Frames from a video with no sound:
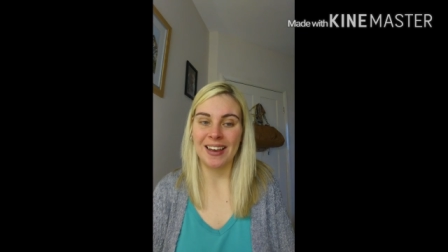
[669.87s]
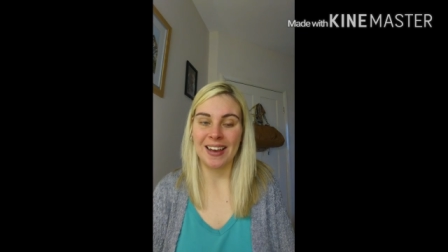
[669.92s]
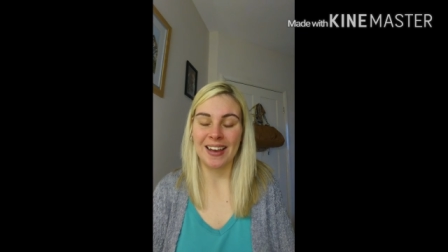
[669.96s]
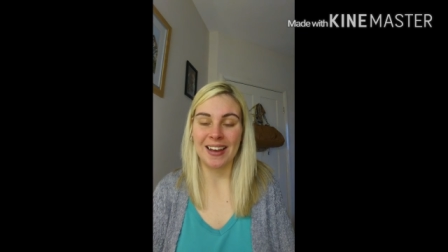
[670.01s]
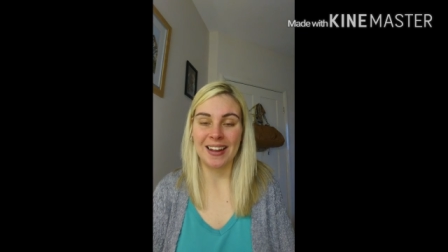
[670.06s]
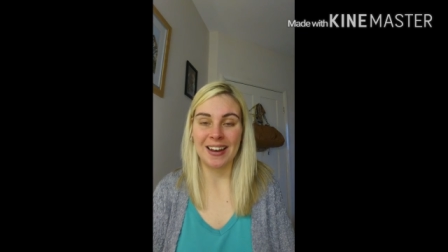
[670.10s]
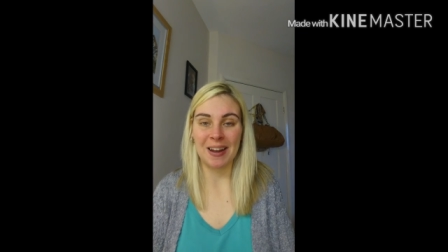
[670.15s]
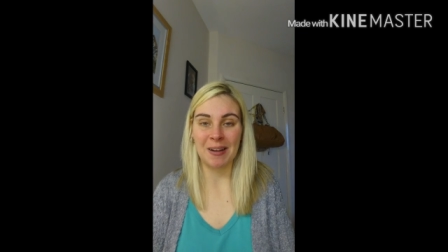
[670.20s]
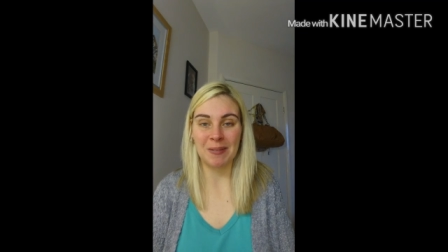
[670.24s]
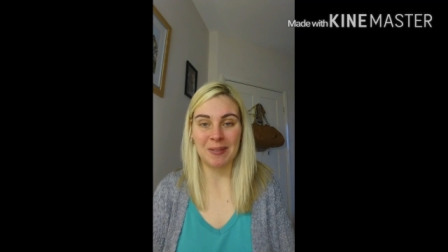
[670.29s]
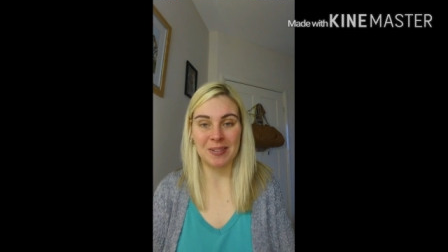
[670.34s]

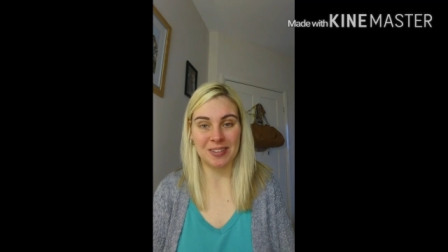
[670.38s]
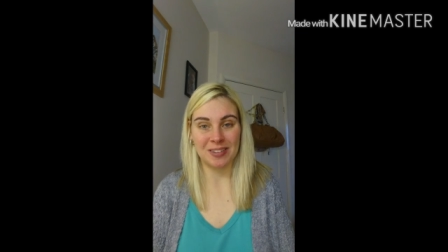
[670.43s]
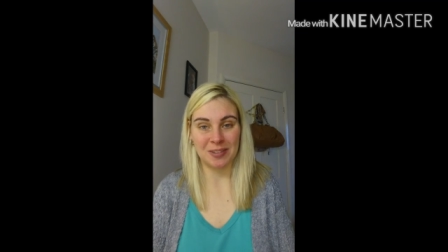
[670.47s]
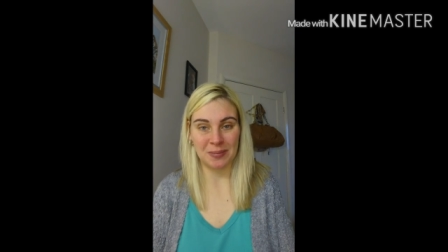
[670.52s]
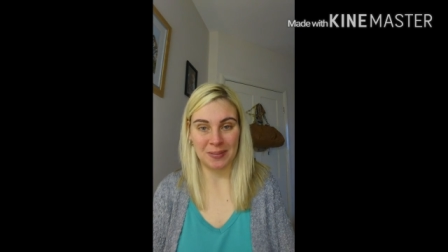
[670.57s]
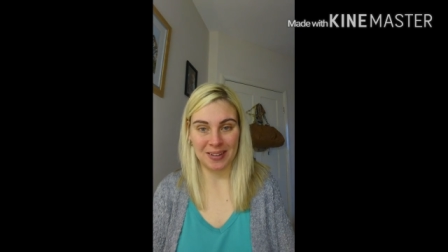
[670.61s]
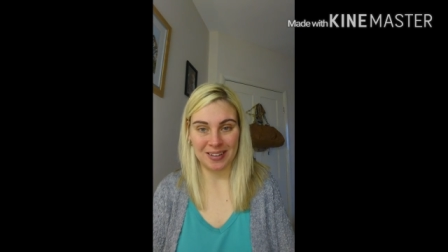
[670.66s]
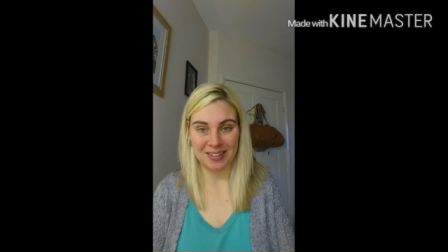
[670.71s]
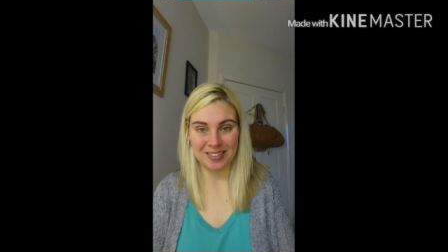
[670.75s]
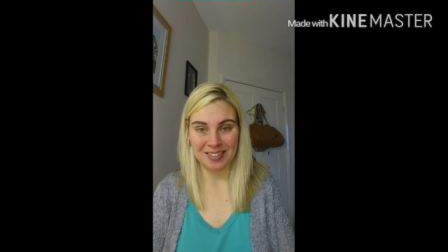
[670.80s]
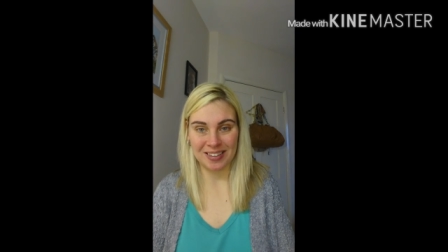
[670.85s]
and I will
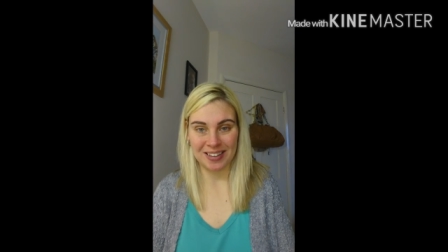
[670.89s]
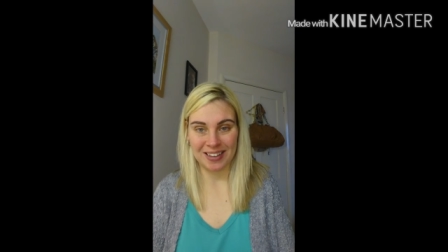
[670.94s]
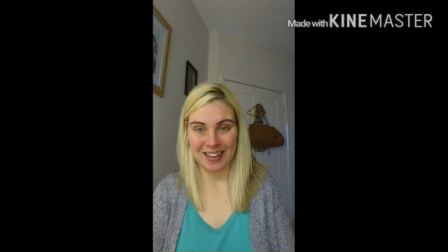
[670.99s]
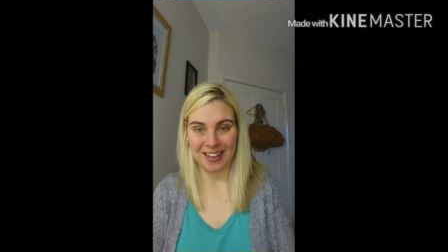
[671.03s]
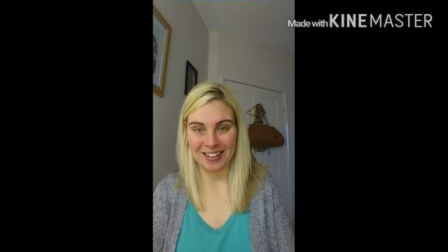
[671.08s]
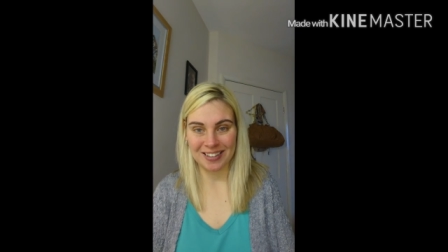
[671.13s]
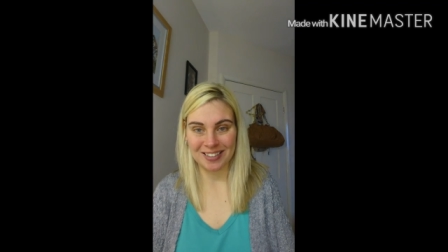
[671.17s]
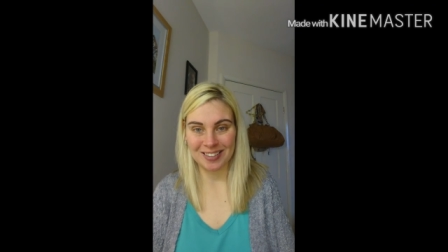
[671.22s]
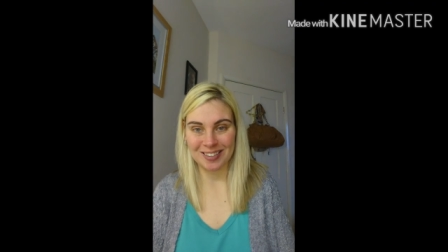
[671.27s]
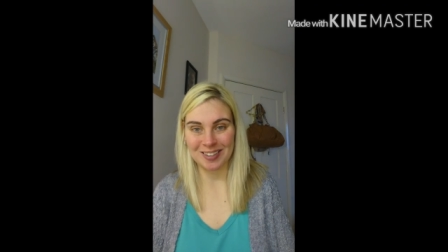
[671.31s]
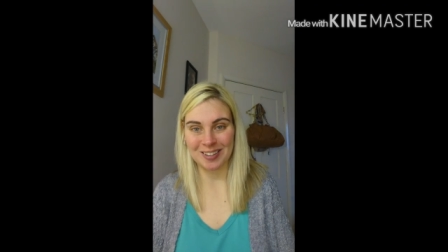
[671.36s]
speak to you
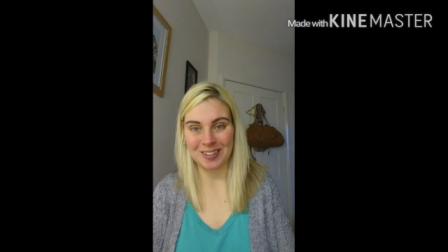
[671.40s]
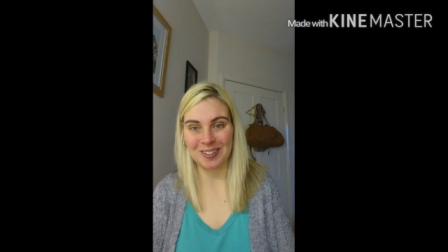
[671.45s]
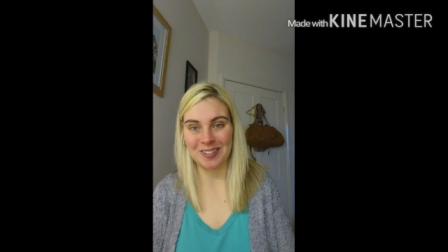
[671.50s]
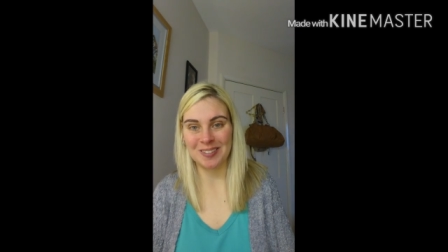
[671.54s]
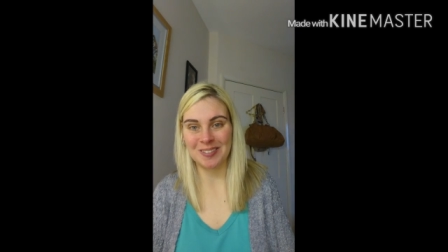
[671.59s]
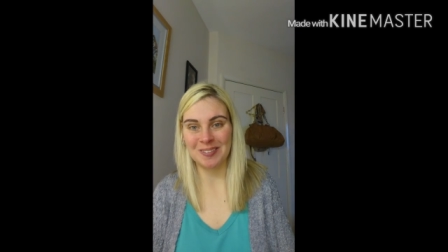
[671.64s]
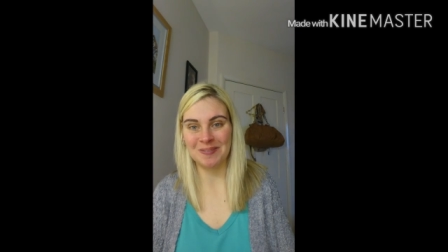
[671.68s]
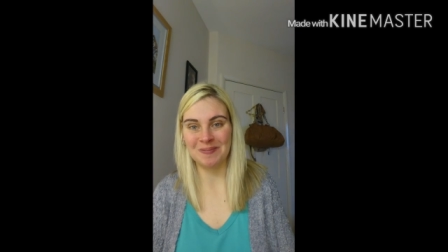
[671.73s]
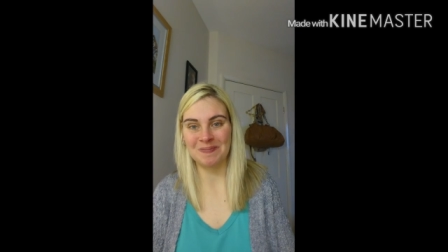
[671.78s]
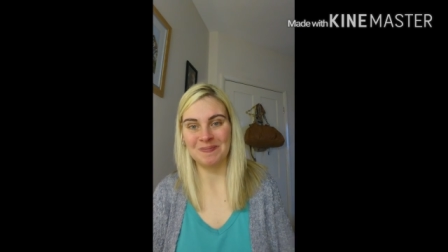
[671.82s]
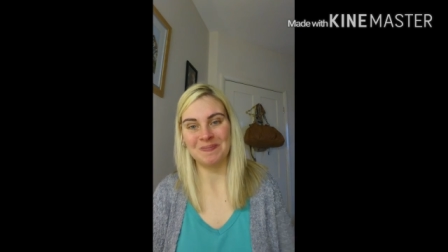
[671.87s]
again
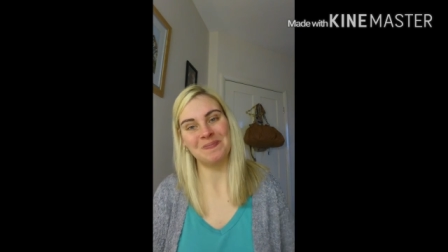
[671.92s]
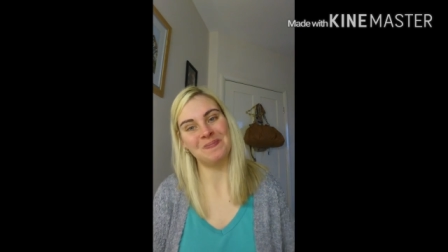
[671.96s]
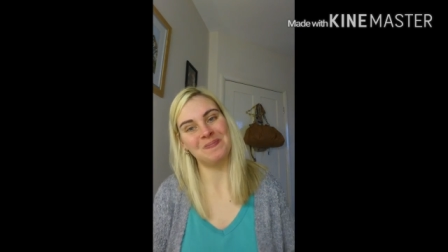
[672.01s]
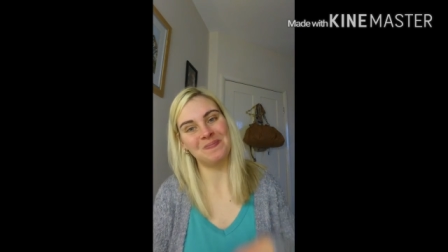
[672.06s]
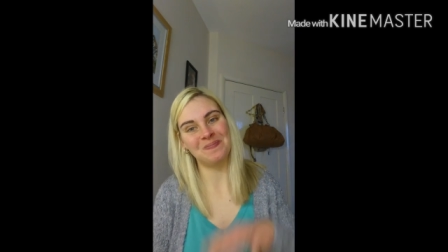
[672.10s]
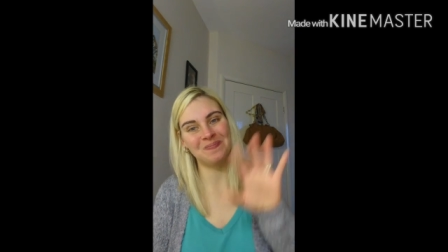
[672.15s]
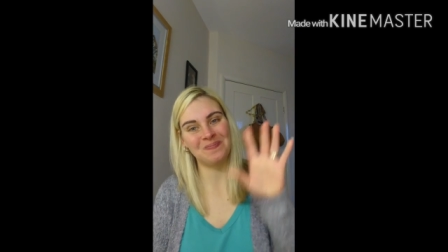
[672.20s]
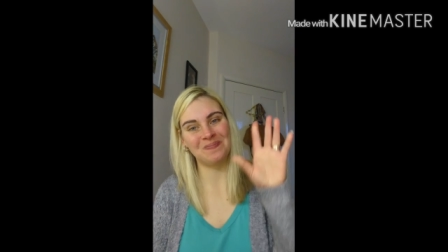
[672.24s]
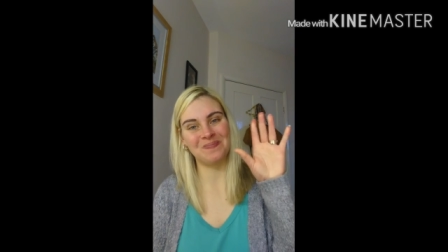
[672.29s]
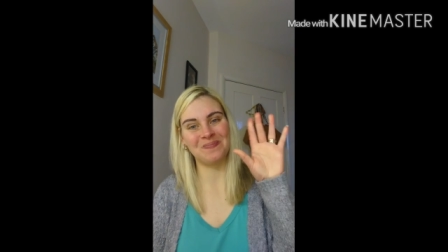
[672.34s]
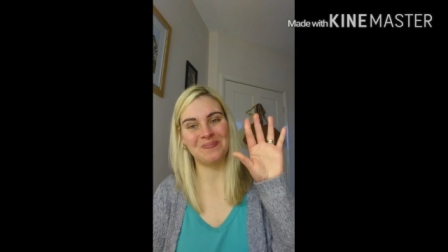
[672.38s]
soon.
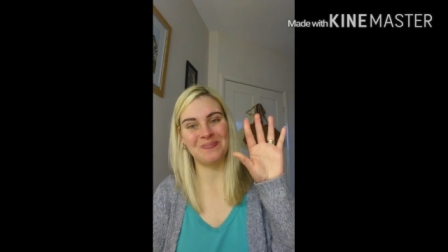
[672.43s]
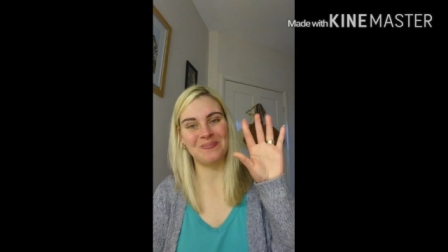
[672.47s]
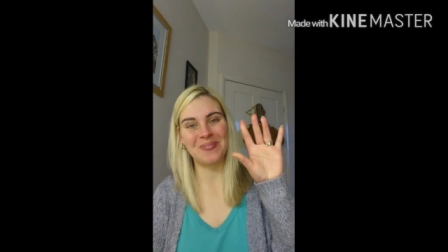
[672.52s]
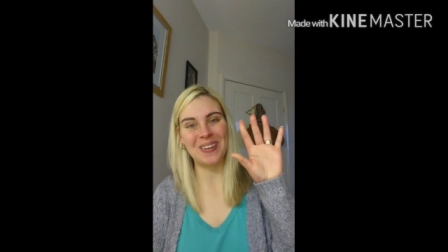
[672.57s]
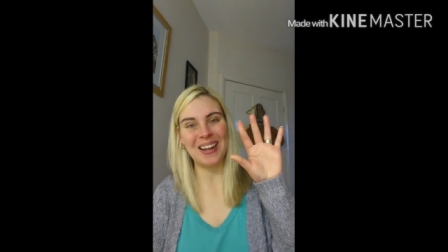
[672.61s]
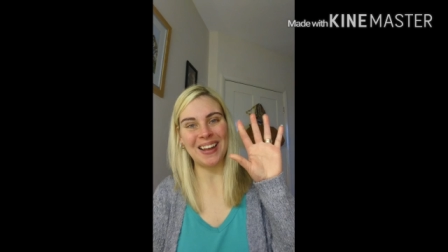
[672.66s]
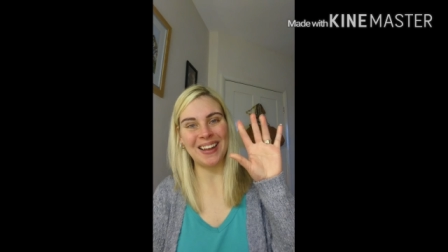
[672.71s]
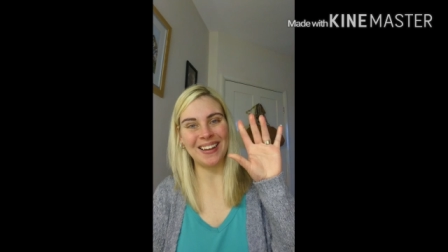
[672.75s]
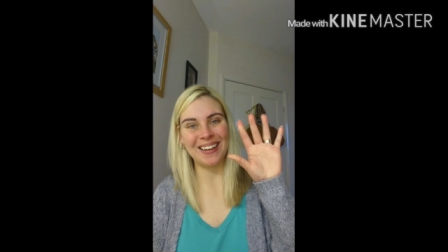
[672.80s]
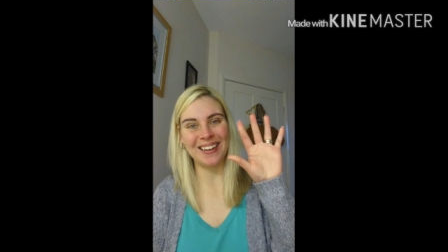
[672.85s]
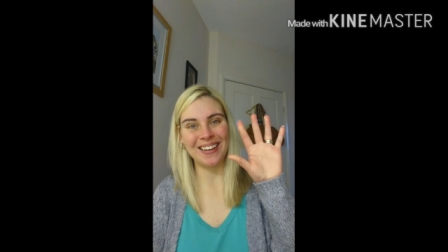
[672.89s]

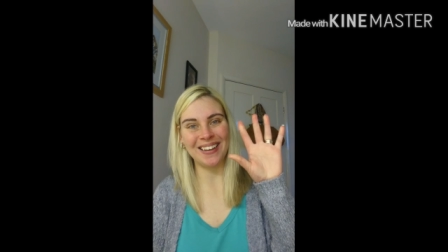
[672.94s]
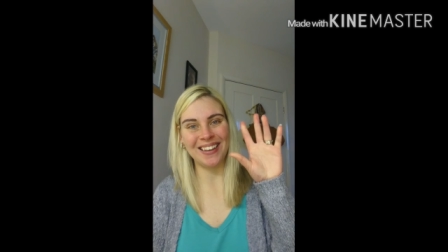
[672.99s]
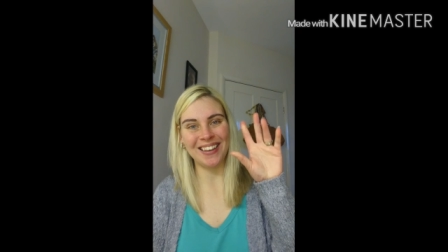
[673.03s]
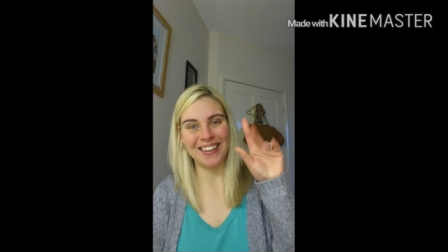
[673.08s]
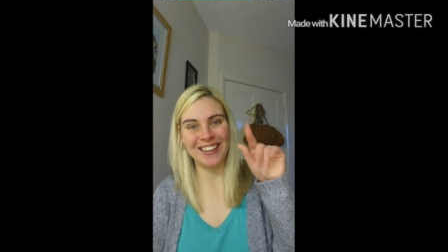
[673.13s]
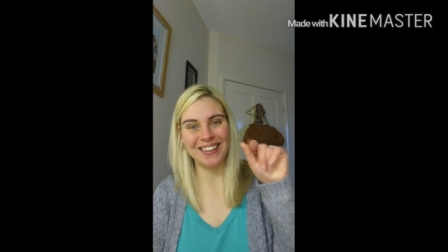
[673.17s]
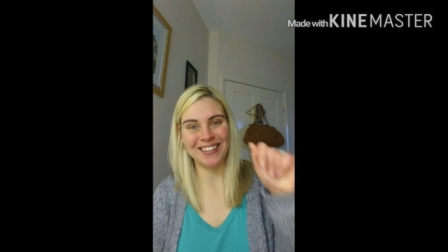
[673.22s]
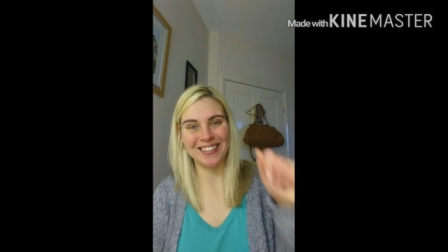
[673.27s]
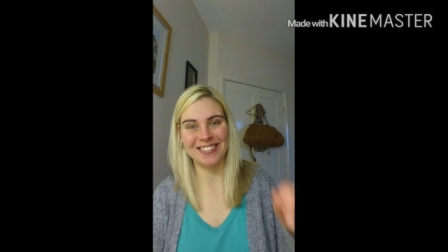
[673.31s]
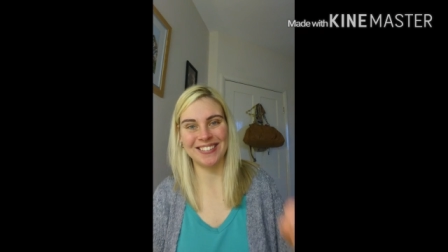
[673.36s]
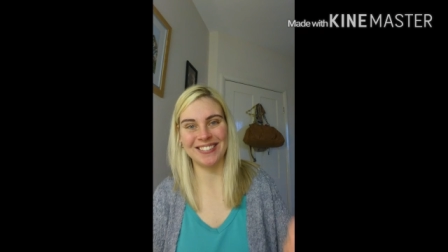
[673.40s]

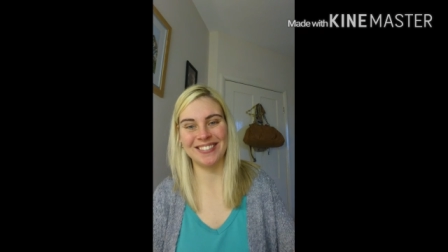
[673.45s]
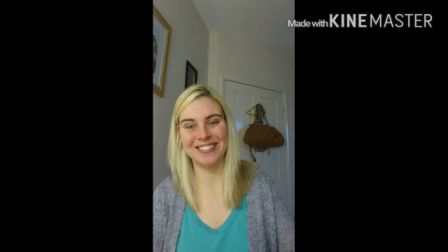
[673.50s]
Bye!